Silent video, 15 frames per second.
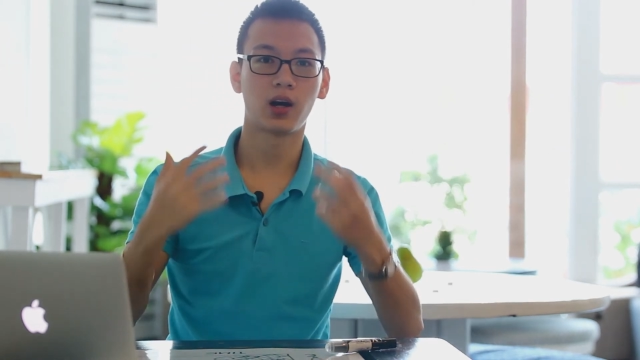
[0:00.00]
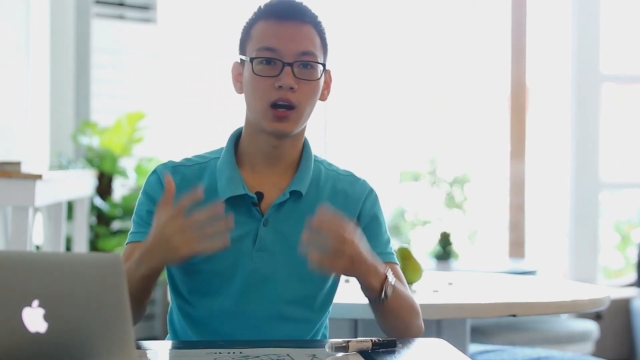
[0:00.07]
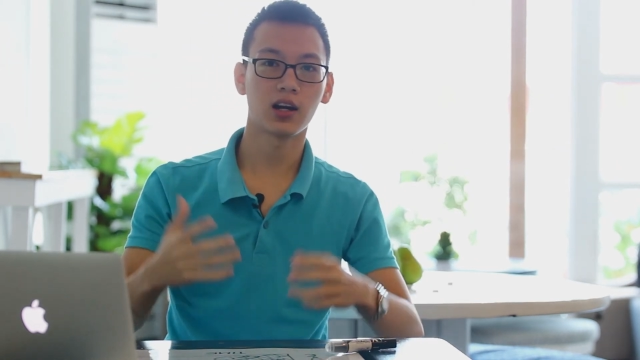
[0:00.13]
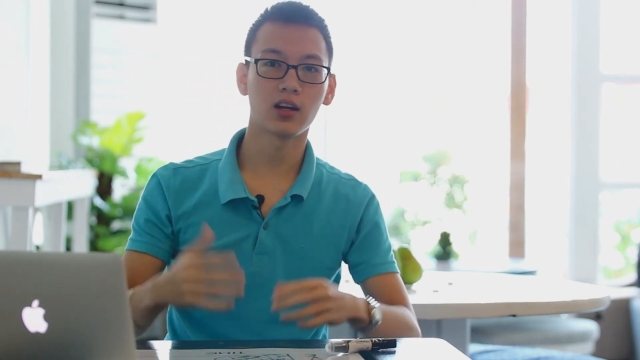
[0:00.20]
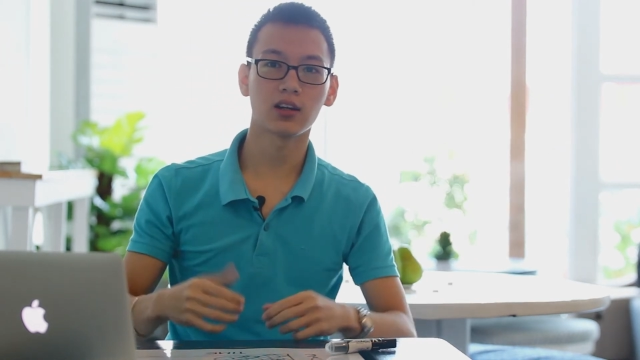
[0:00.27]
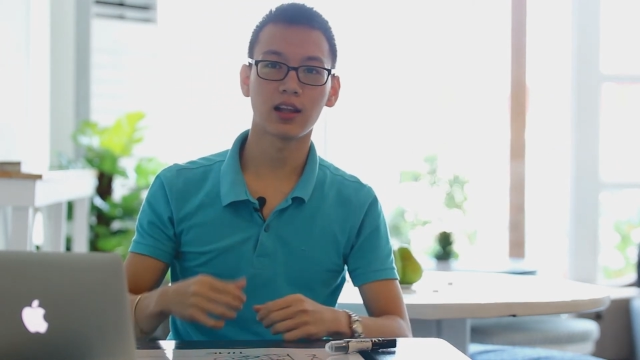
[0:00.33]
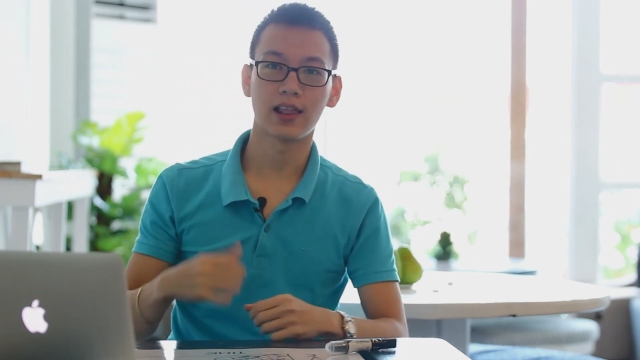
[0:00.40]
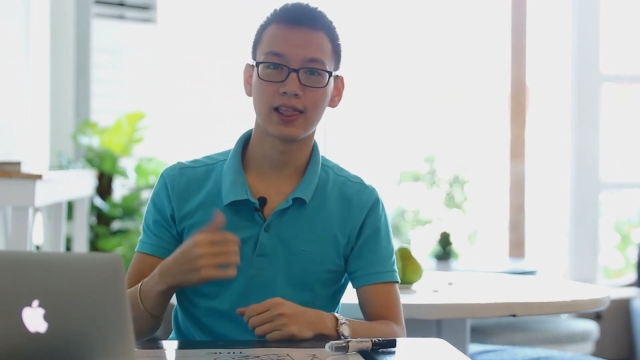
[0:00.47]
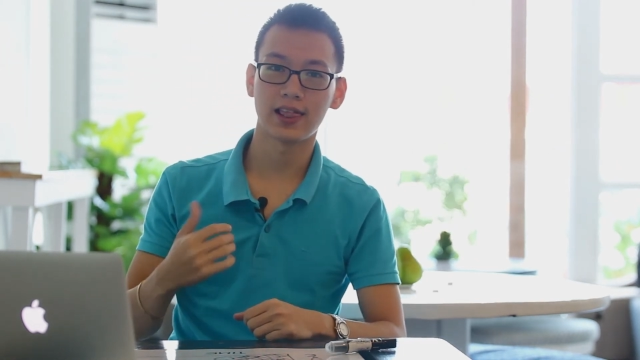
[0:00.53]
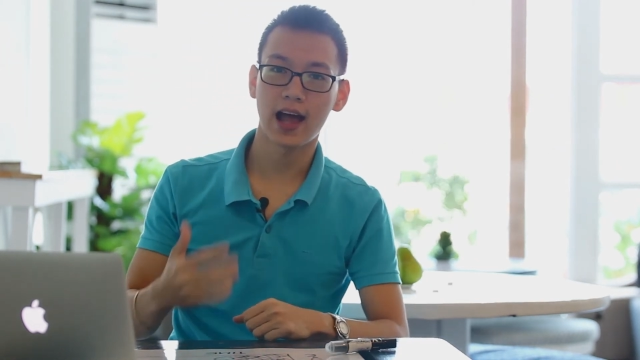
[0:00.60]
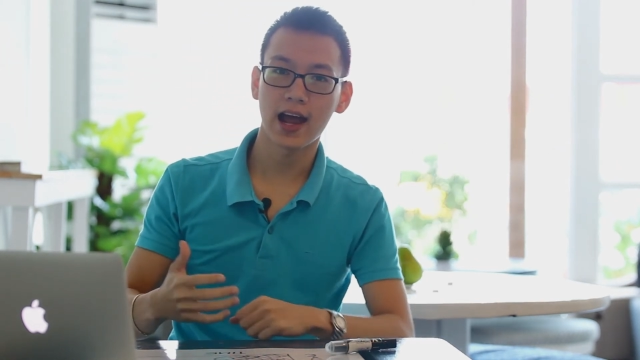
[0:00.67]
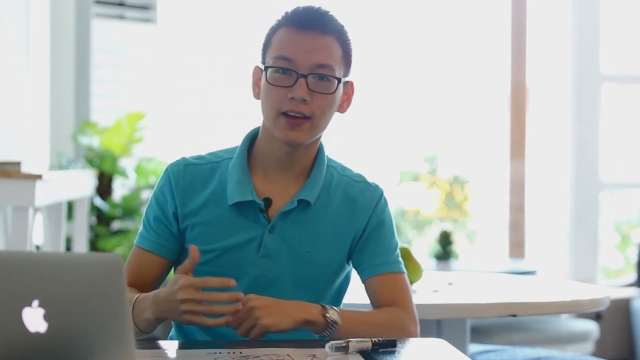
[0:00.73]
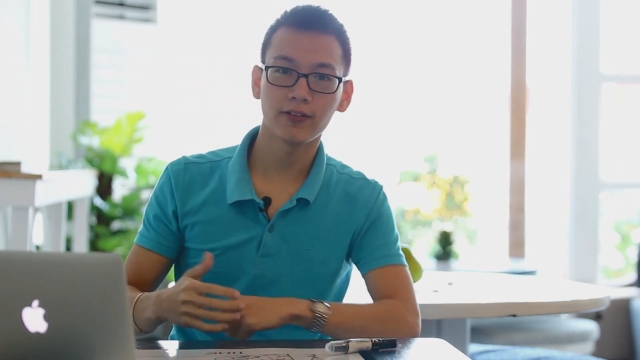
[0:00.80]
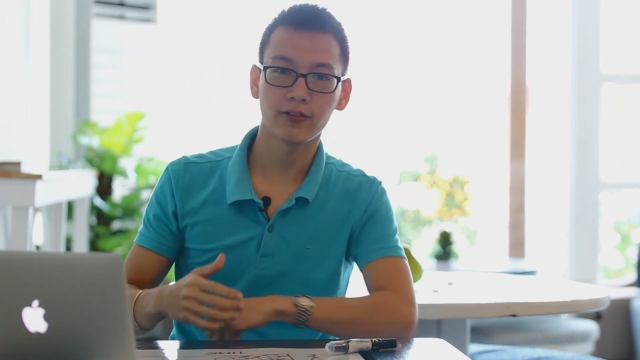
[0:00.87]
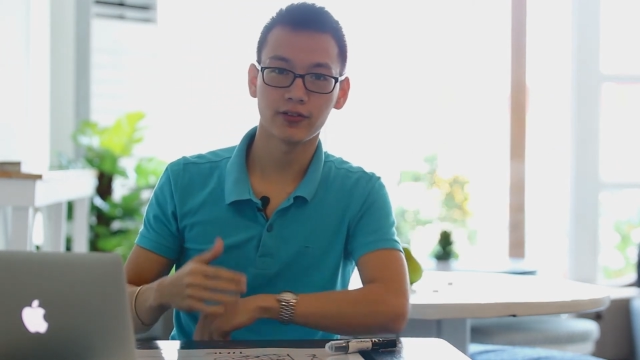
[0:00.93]
product
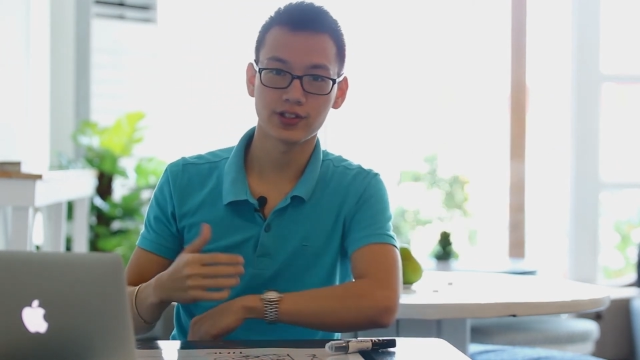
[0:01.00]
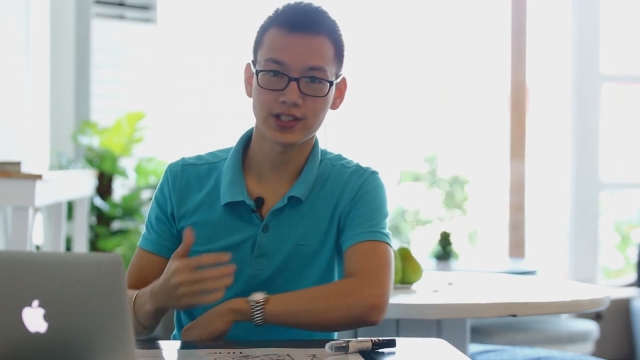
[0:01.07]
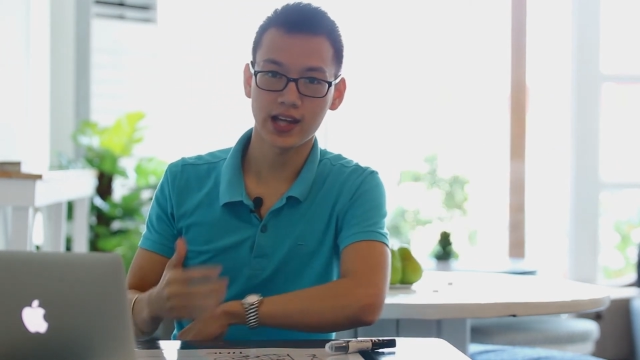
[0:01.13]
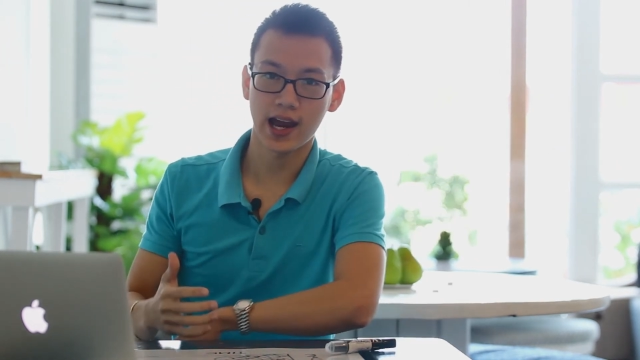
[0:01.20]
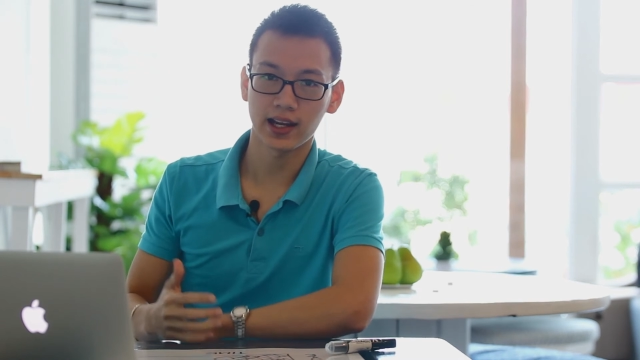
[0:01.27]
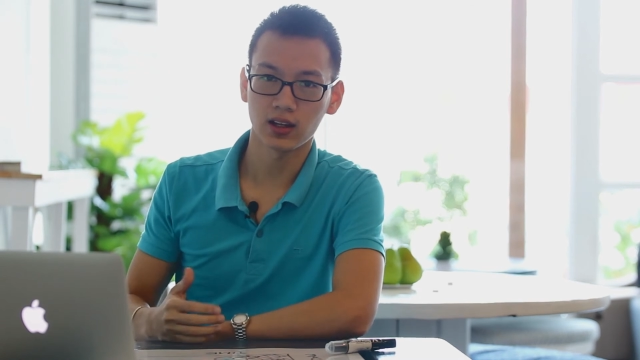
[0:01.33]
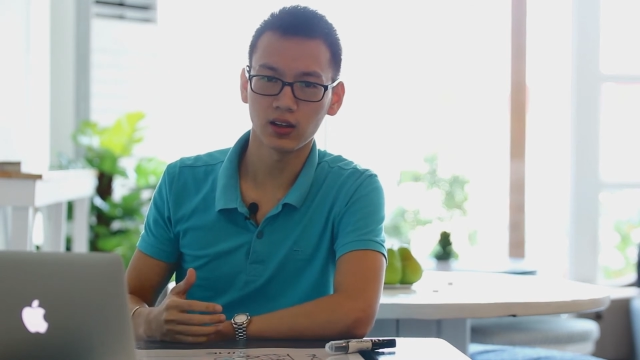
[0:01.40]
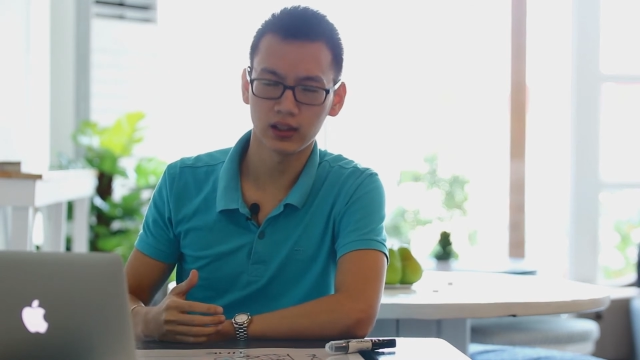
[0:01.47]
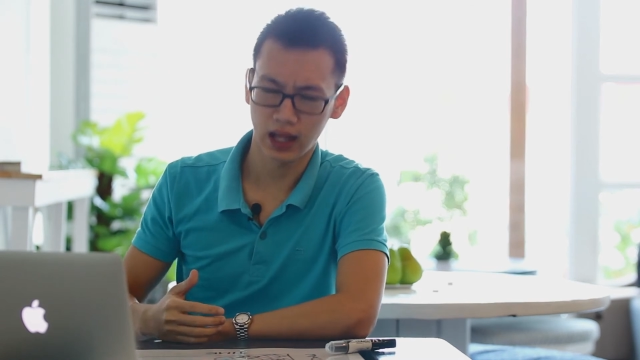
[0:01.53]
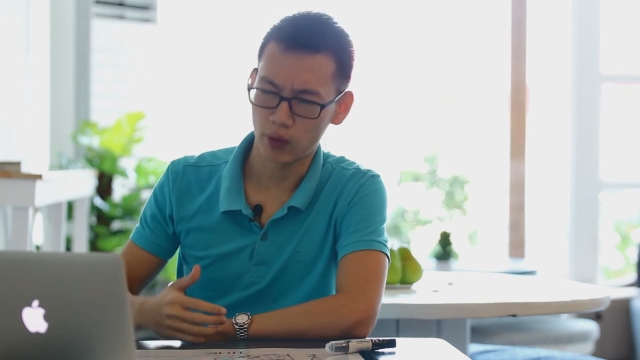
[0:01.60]
life cycle.